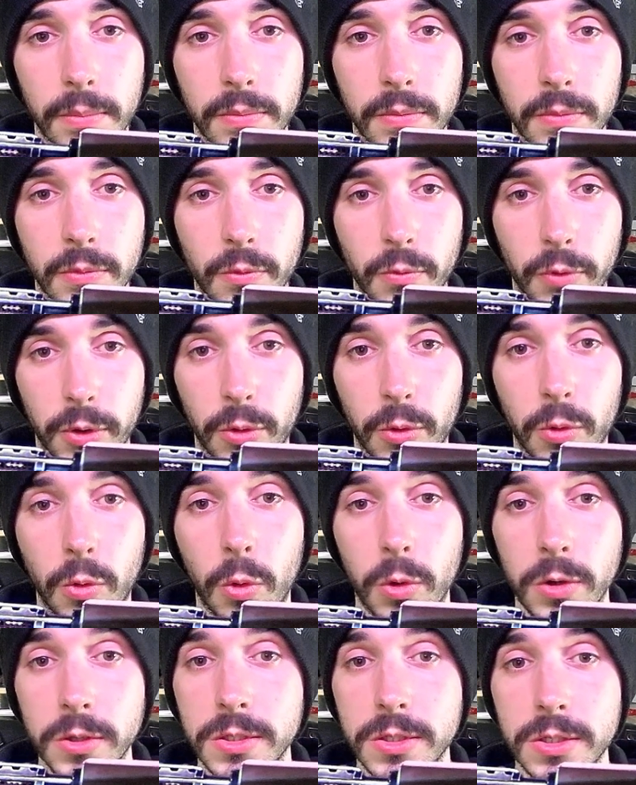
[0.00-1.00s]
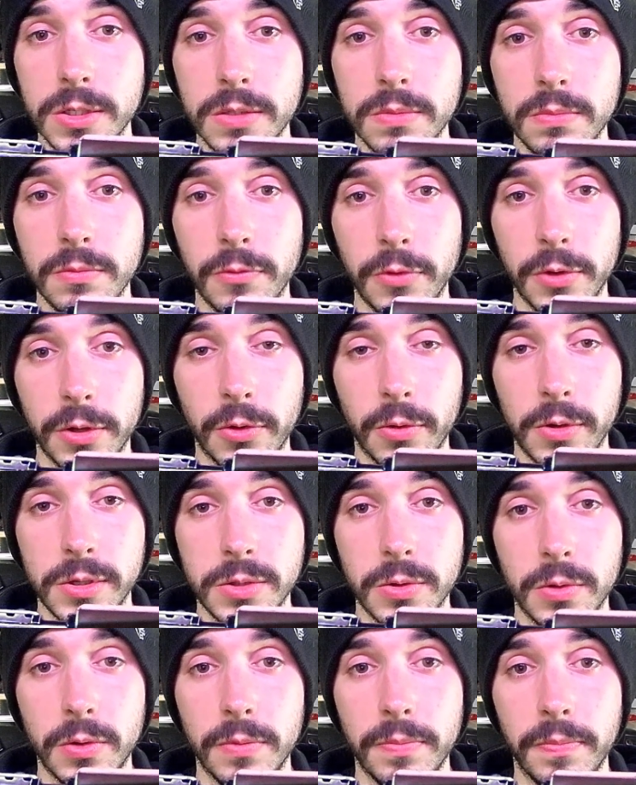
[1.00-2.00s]
Real quartz for the
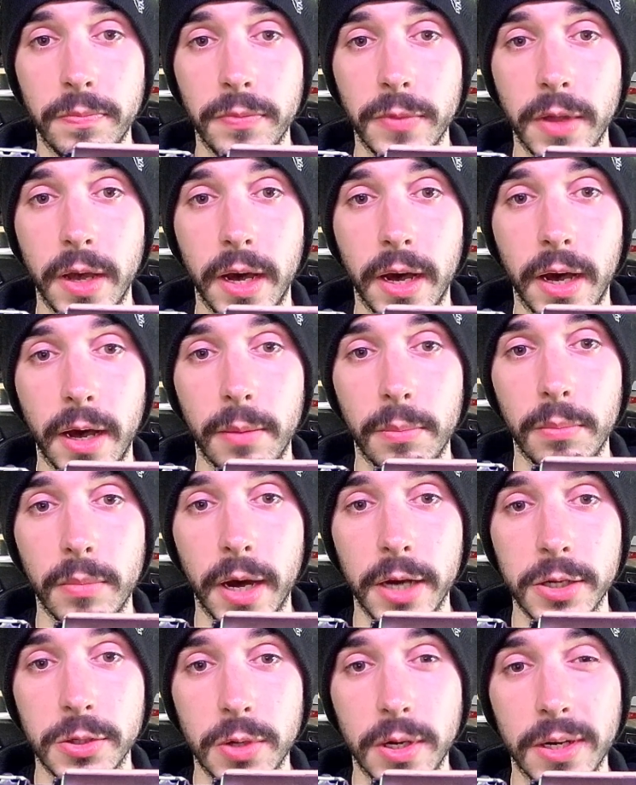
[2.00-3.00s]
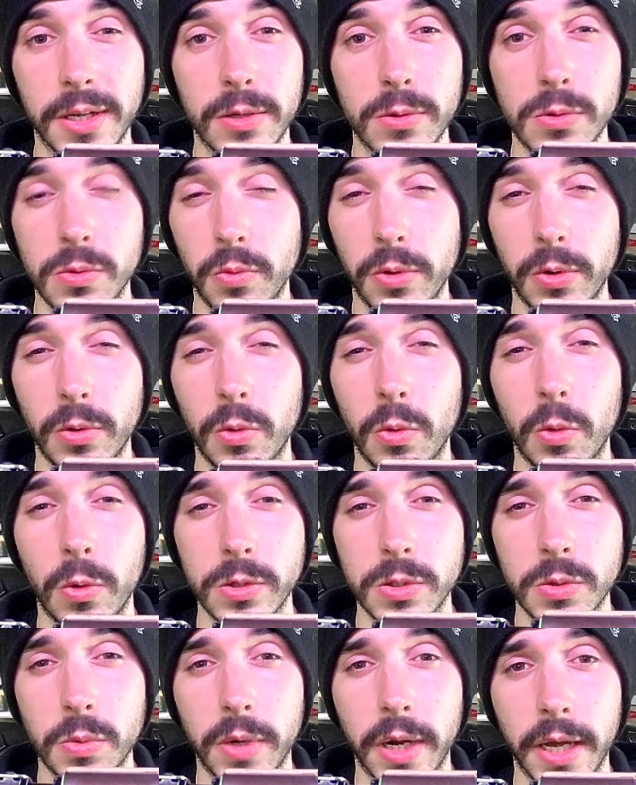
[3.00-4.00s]
crystal. I try to use real
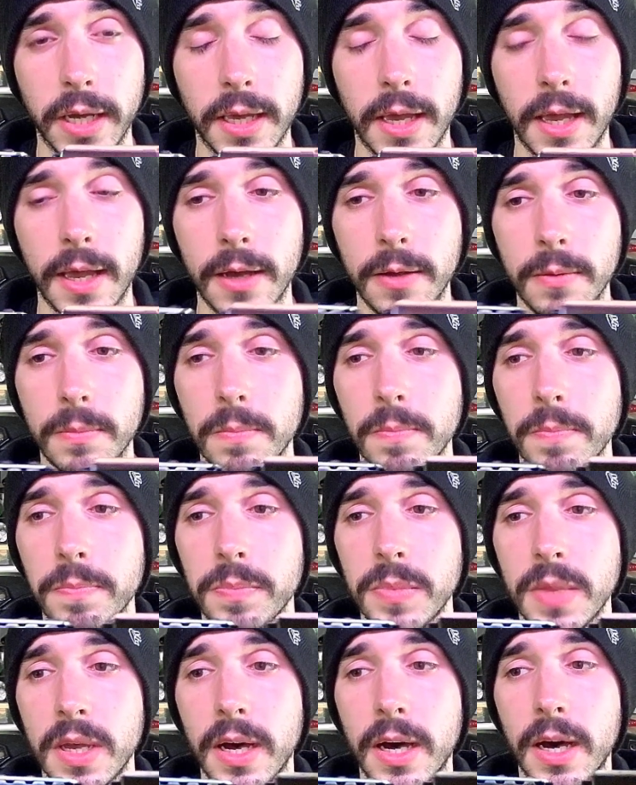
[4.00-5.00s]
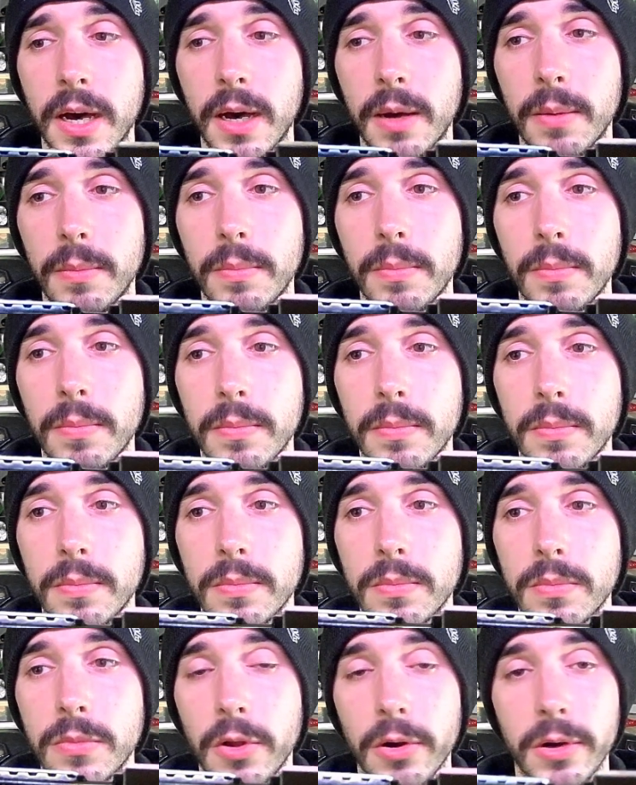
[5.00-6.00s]
quartz when I can.
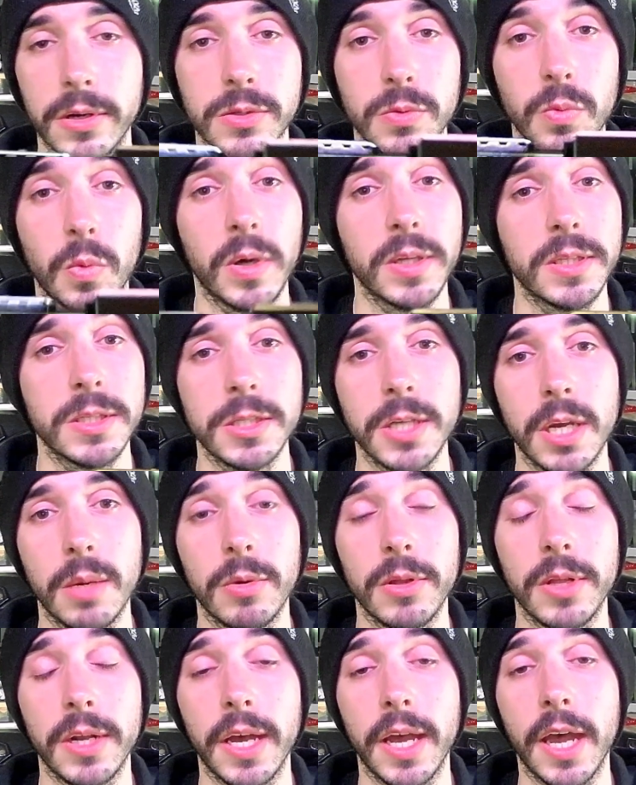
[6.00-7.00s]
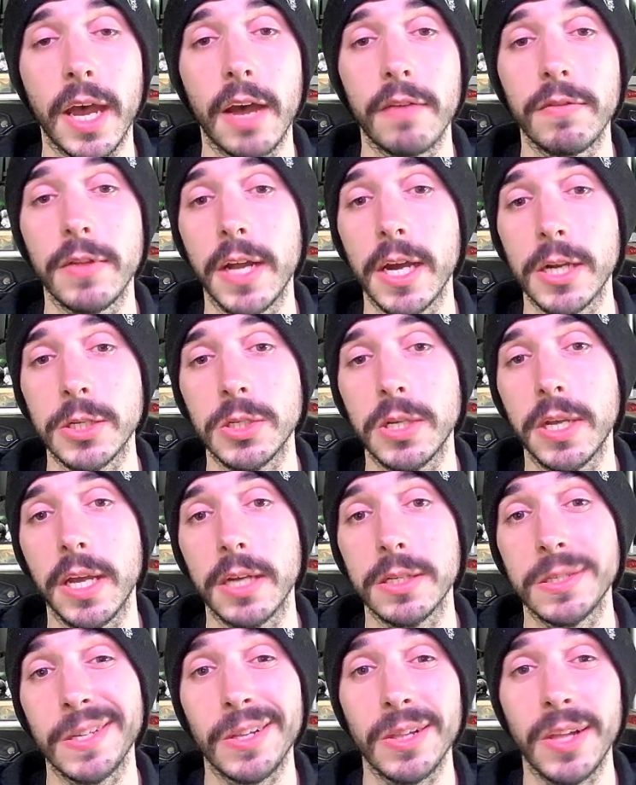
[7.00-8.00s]
There is one saber that I have that actually
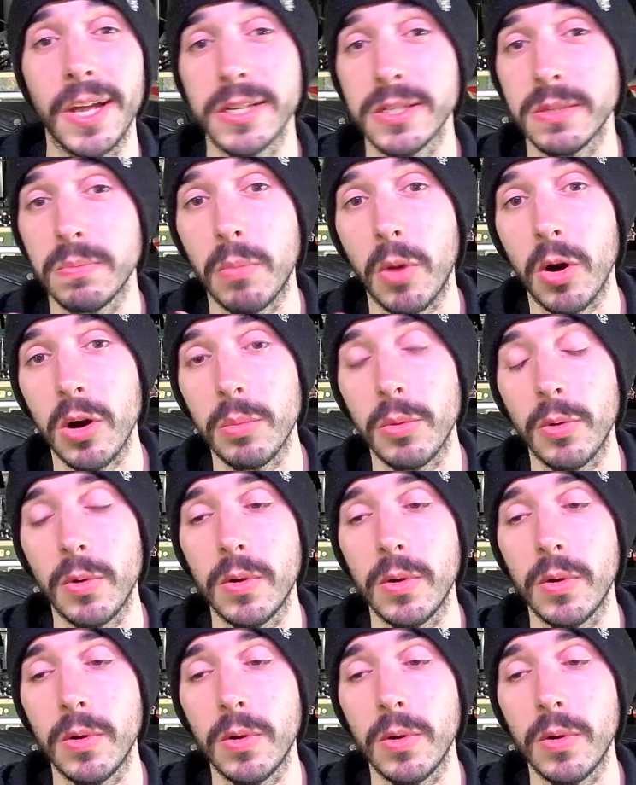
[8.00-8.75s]
has a glass marble.